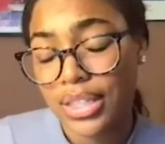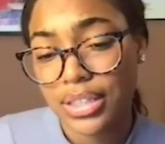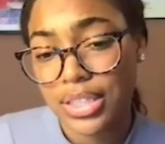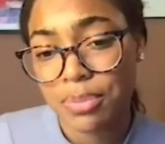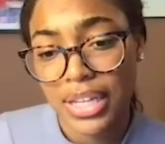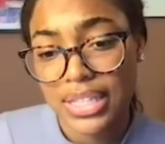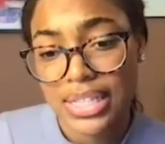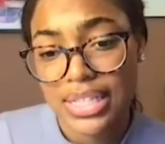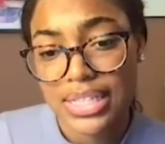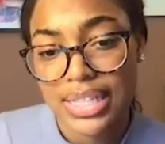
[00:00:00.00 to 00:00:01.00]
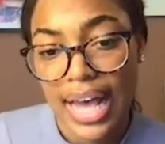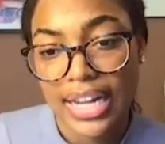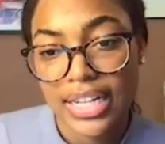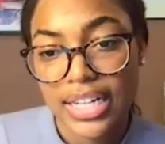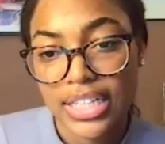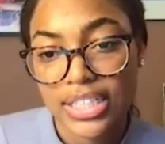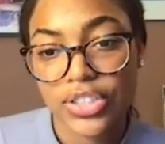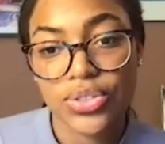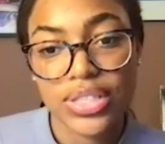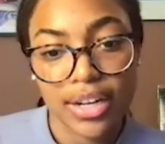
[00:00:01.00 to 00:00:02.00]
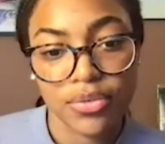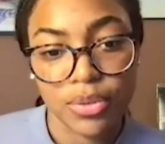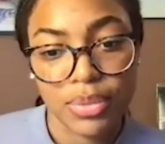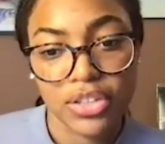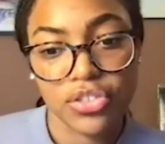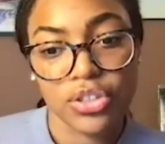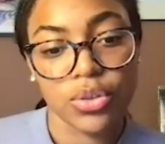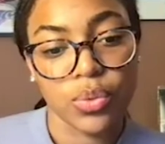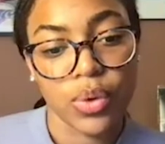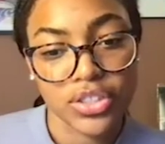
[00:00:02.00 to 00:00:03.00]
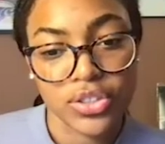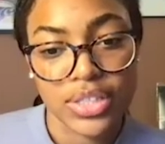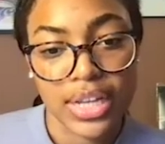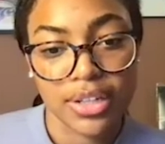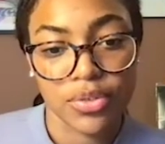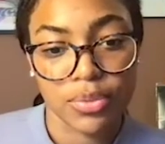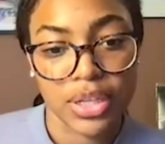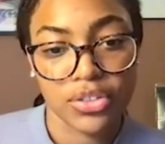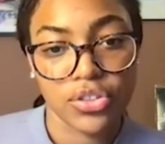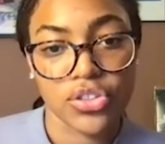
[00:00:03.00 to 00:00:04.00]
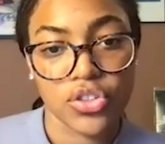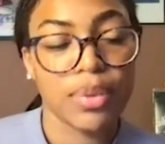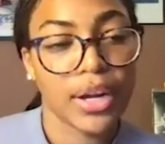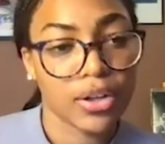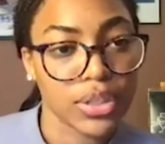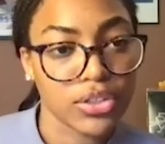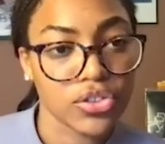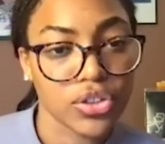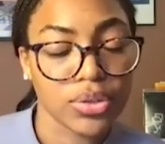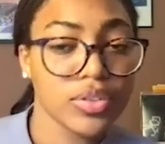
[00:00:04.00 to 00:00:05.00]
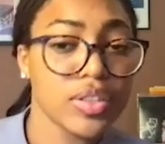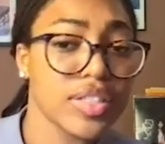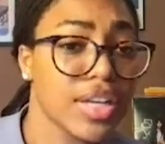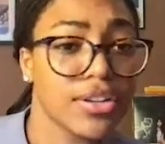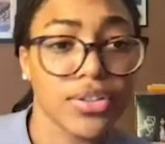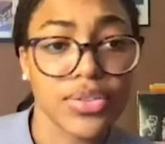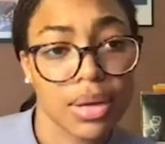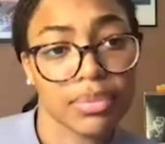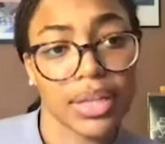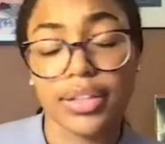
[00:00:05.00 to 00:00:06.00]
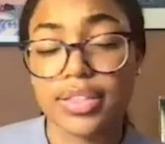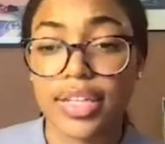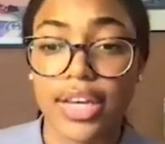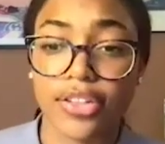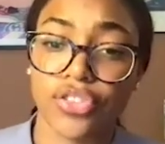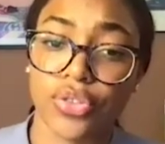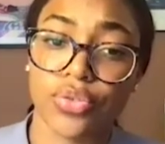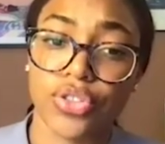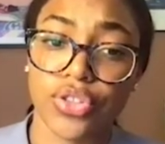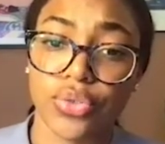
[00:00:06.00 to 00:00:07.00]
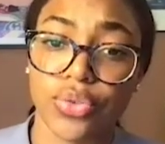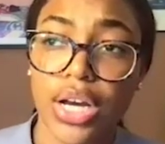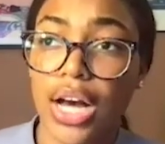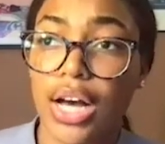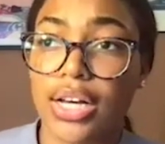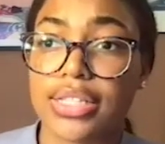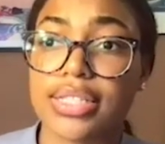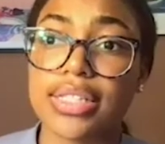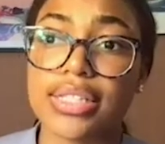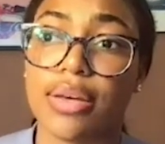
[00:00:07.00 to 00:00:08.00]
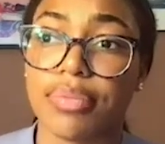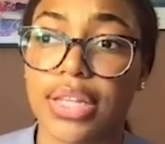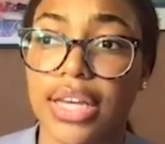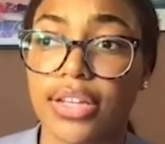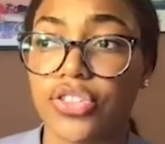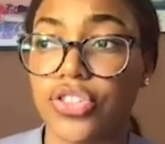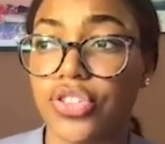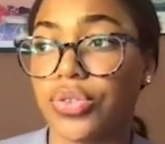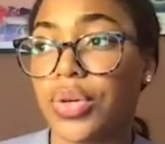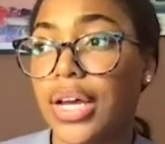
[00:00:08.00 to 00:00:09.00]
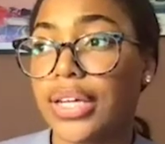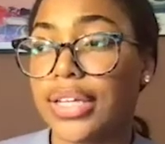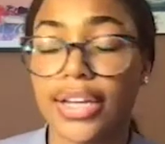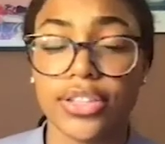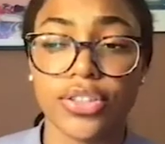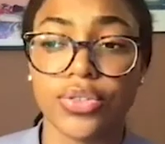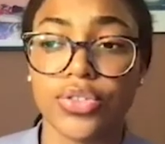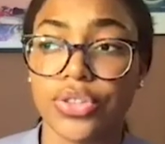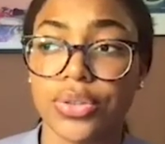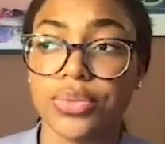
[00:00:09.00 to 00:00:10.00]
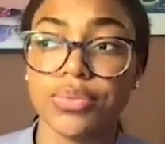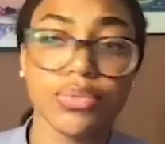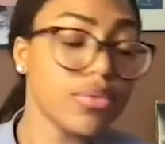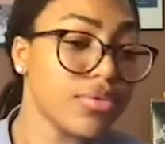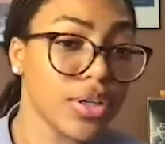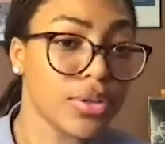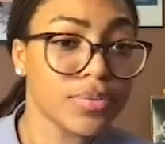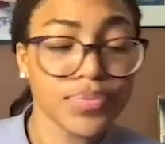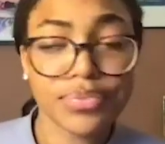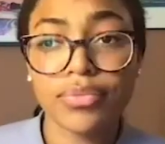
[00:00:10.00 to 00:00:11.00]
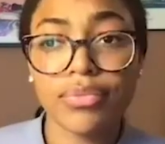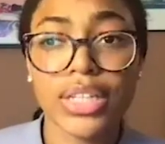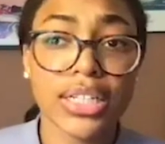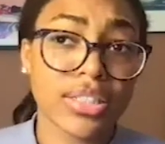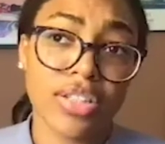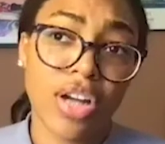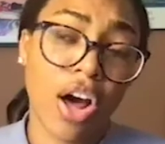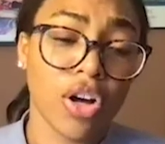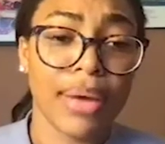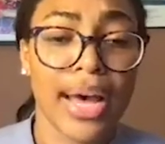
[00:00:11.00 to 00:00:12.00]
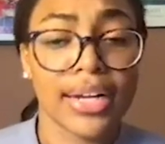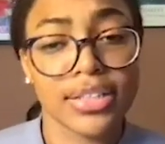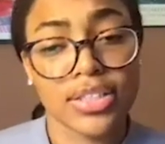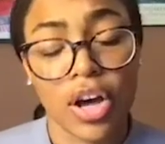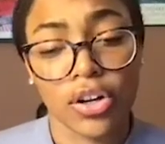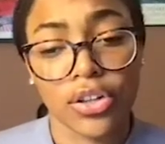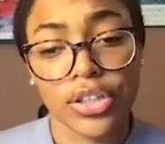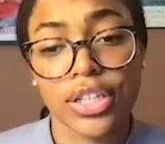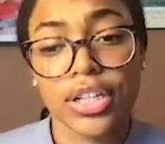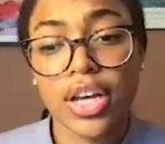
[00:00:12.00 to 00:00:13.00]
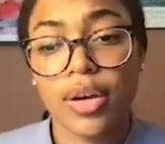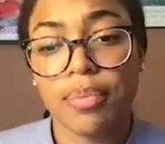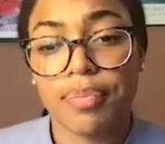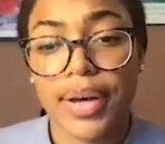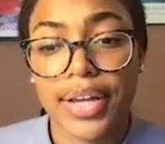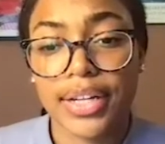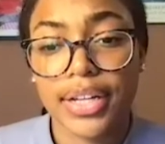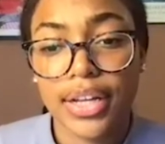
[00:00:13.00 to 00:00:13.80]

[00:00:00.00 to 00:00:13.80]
spaces that use that information or want to use that information to better reach you, to sell you something, to get you to see something, to get you to vote. It's not all bad, it's not all good, but